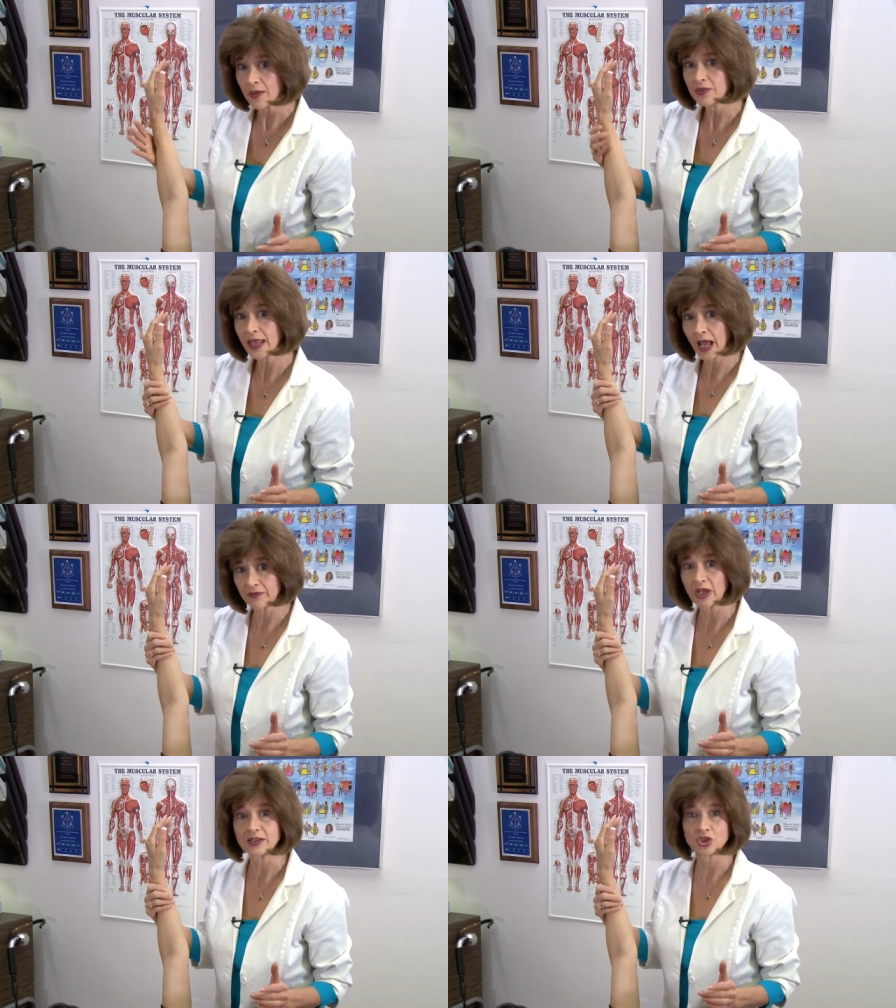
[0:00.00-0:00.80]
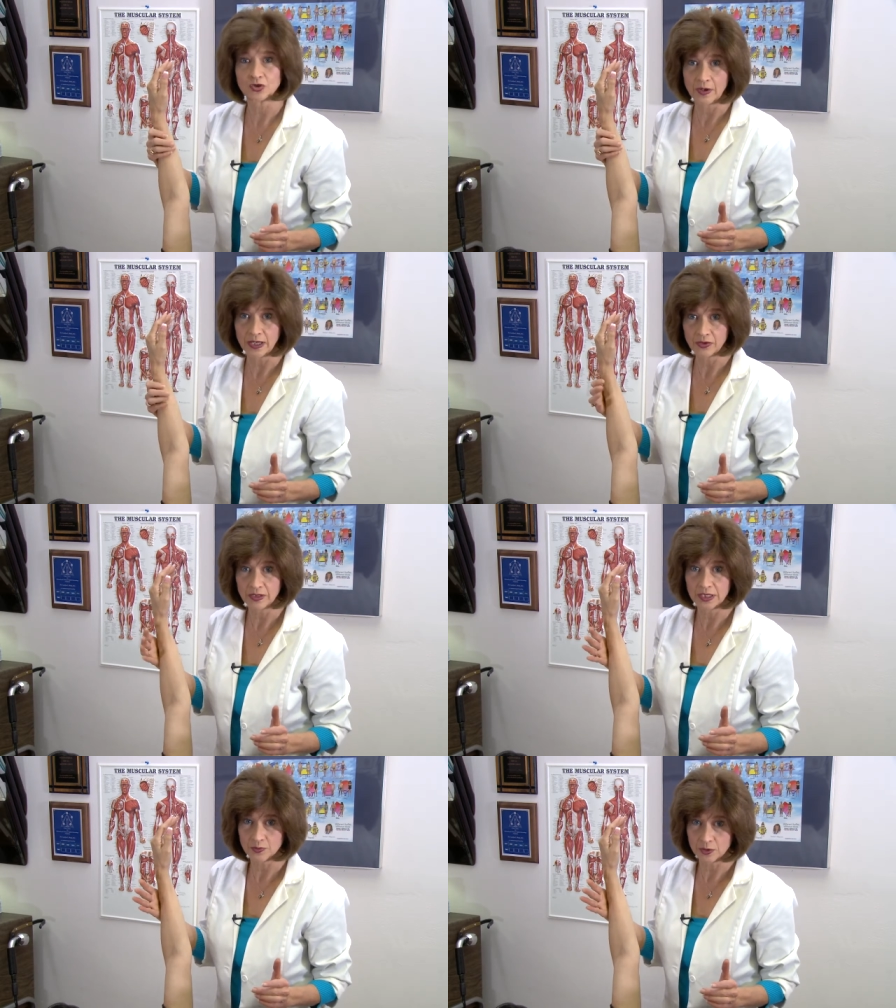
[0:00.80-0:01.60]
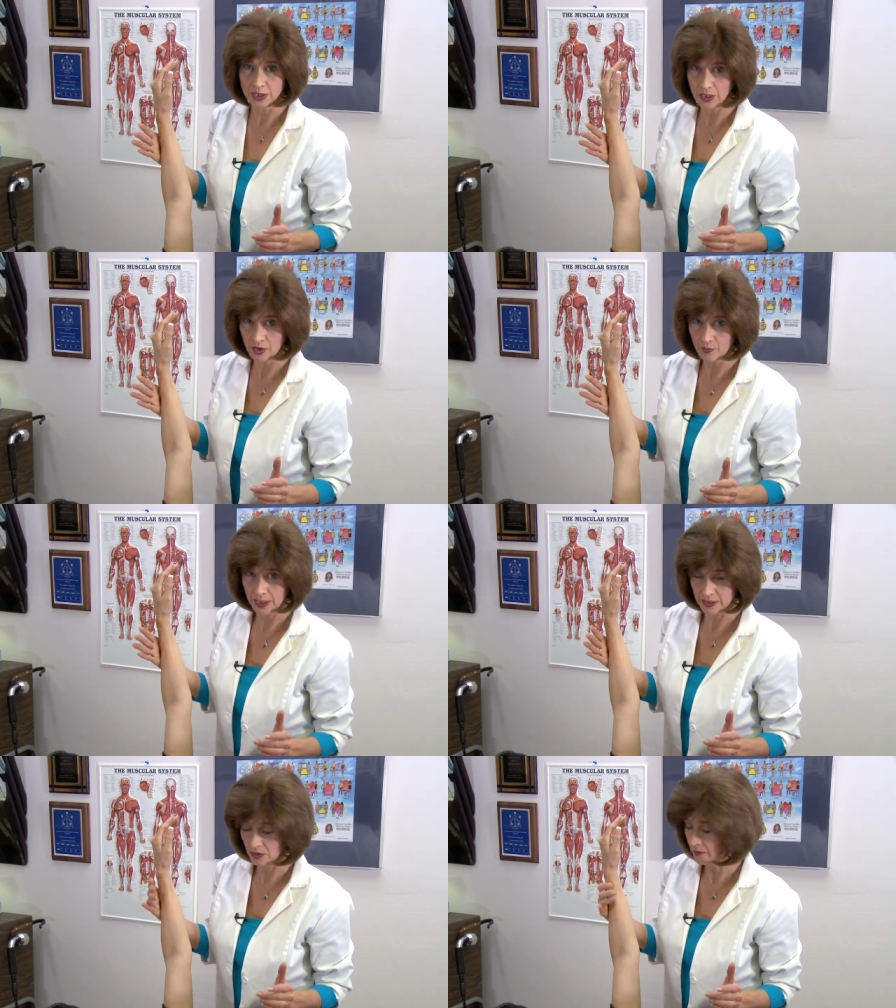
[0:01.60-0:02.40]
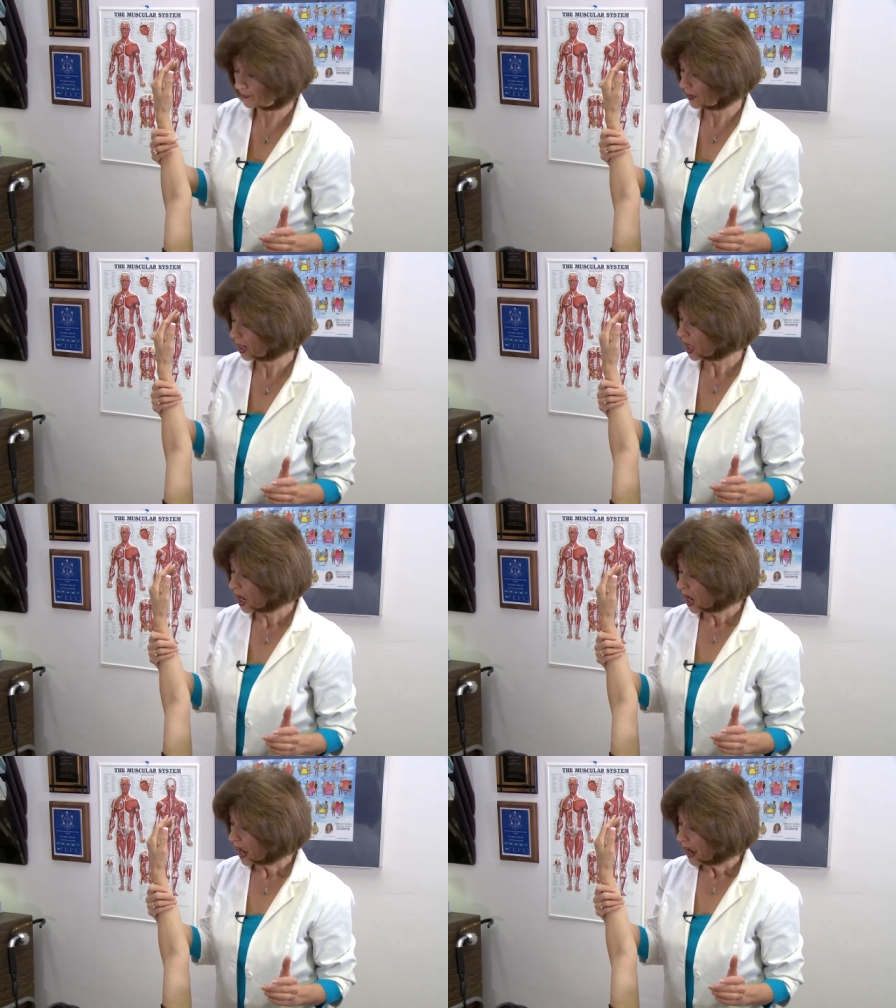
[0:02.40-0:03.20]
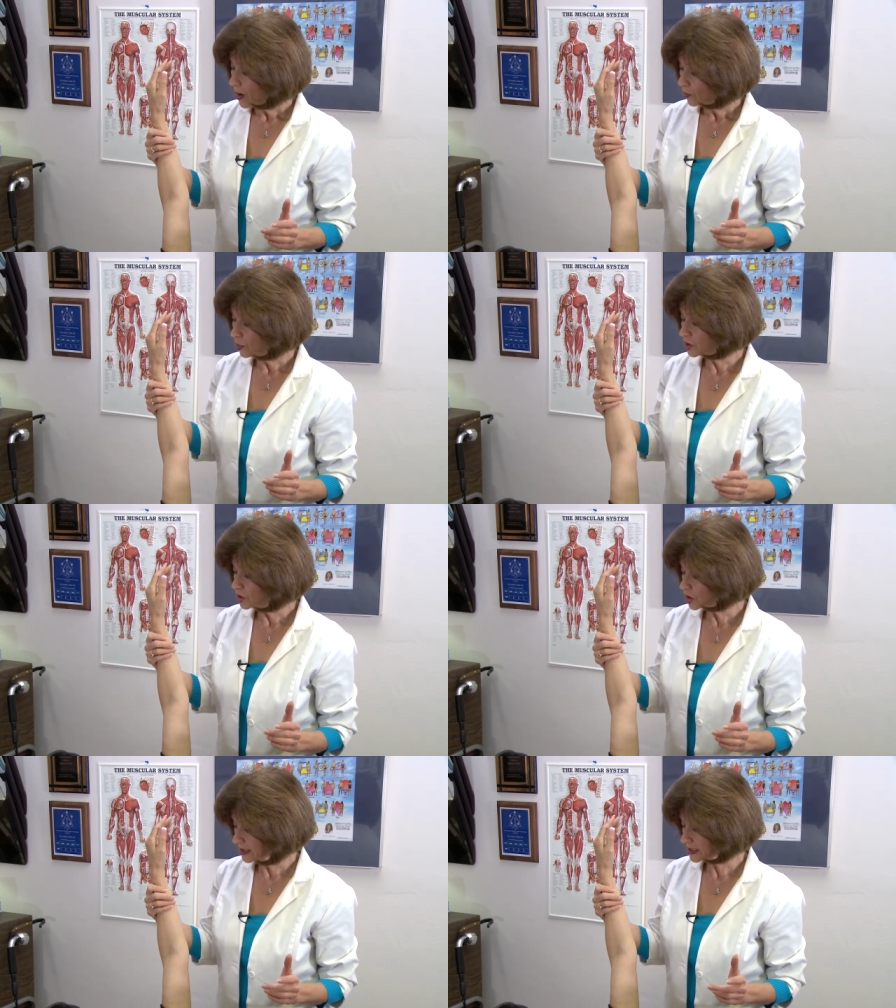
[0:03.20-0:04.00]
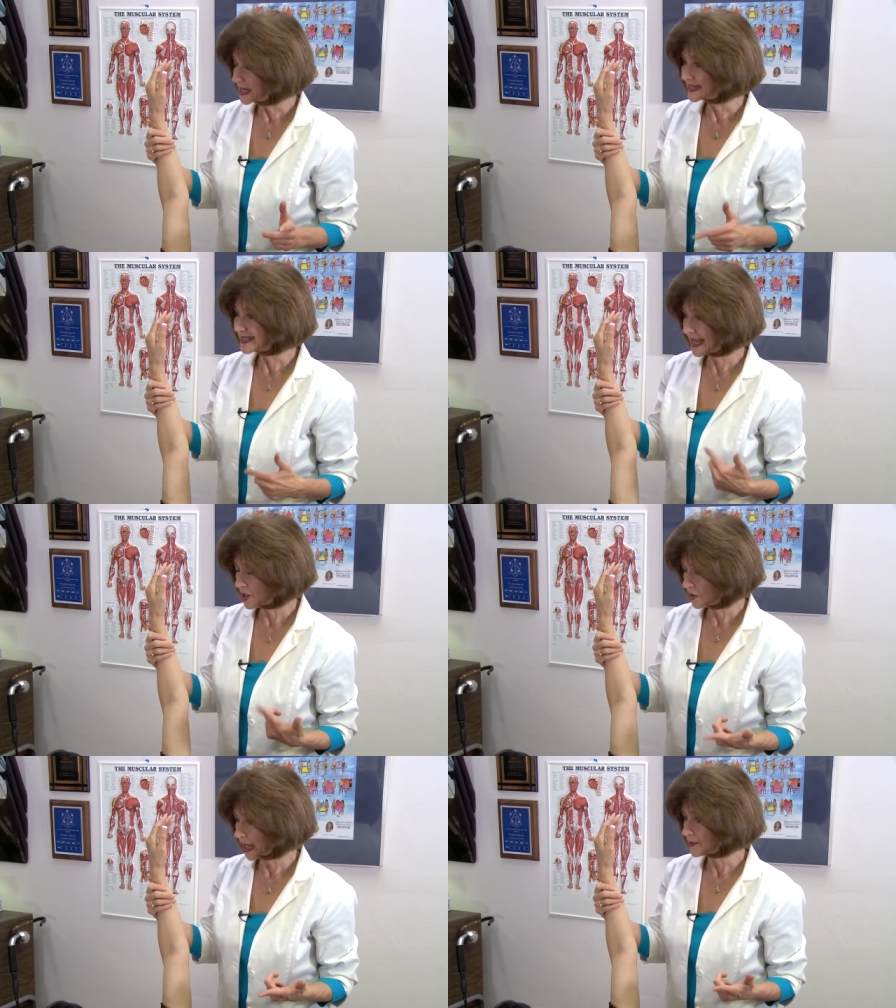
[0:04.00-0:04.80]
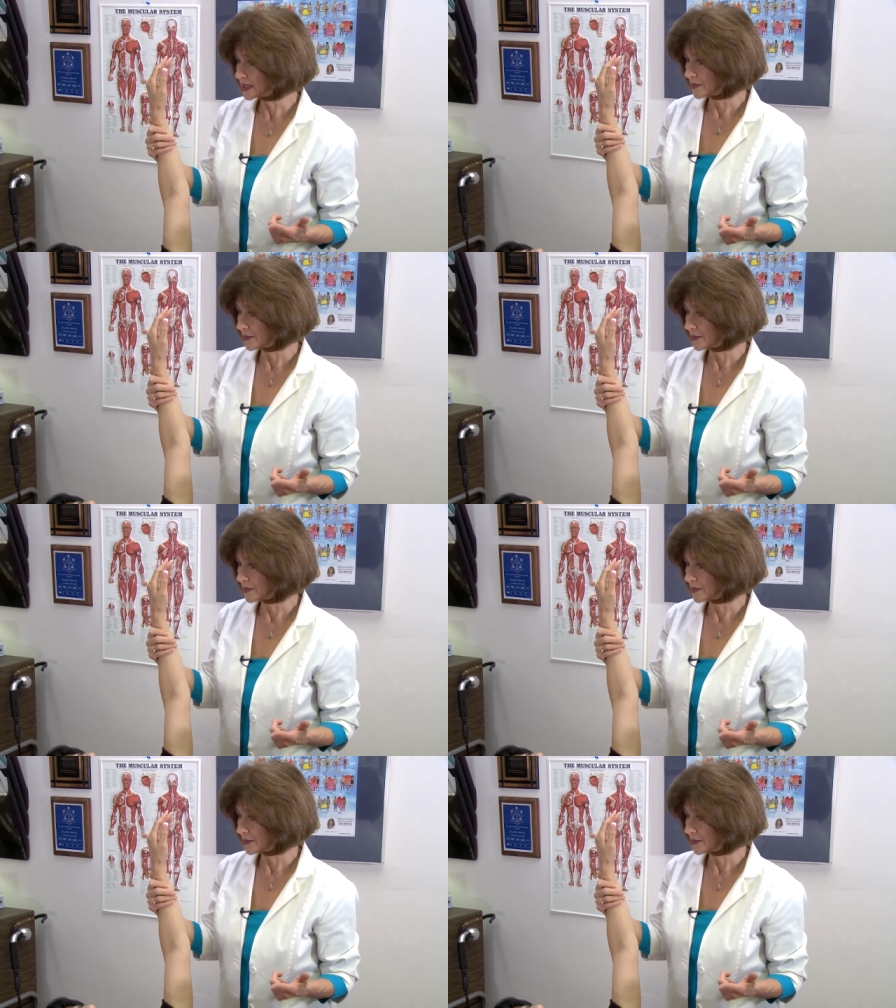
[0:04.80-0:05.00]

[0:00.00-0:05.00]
then I've got strength in this particular muscle. Would you just say your name, say